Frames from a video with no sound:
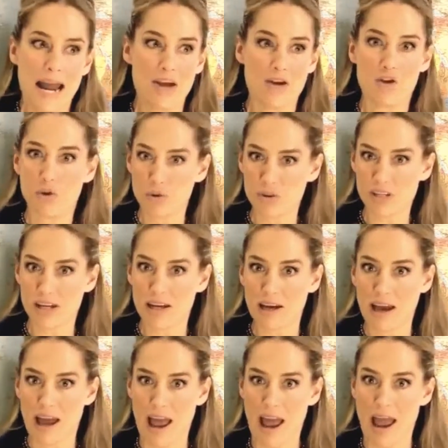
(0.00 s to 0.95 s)

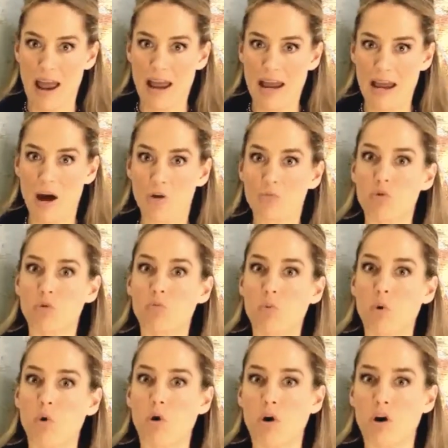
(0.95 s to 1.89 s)
using a
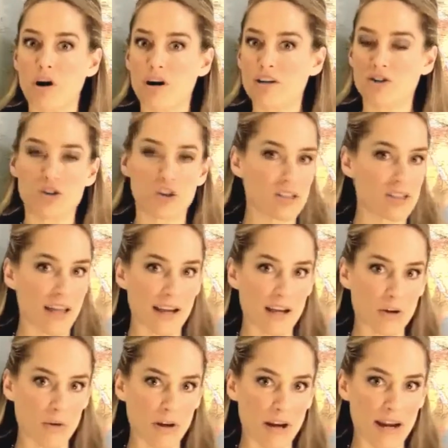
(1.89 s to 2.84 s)
reward, just
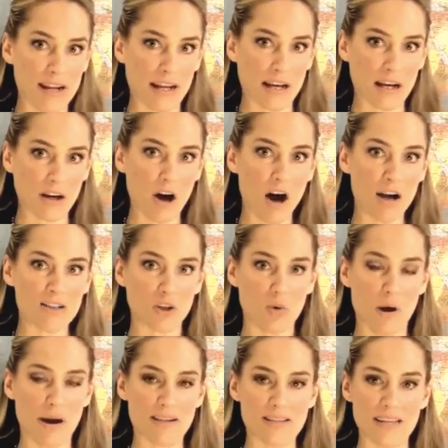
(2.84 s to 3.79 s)
like creating a
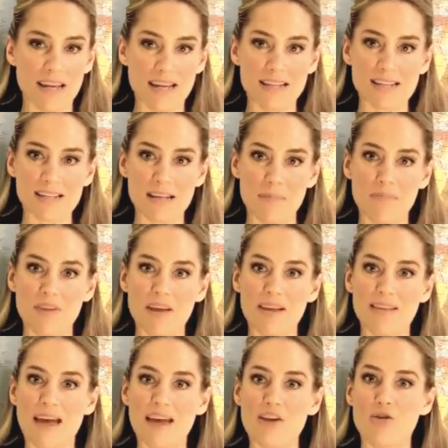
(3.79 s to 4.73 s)
consequence, is
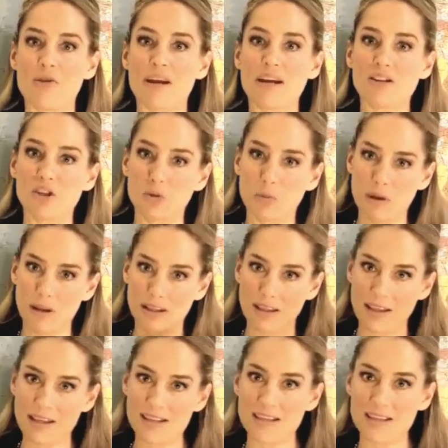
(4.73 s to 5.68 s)
something that you need to
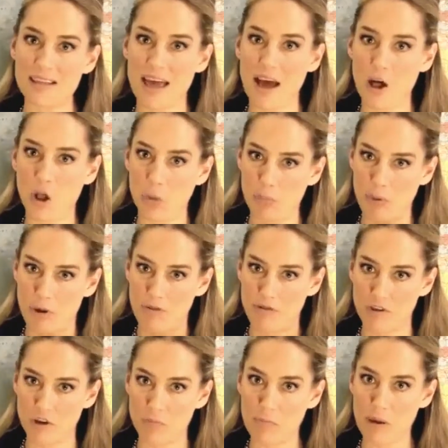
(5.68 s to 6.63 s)
enlist the help
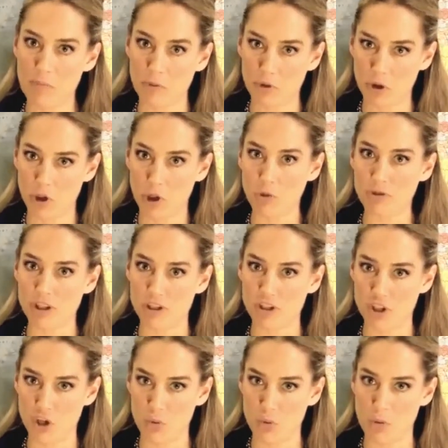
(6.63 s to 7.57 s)
of the people
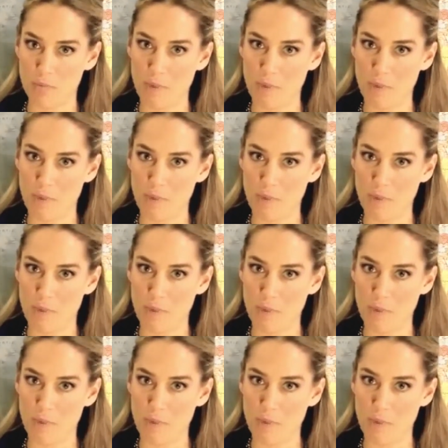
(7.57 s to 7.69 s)
closest to you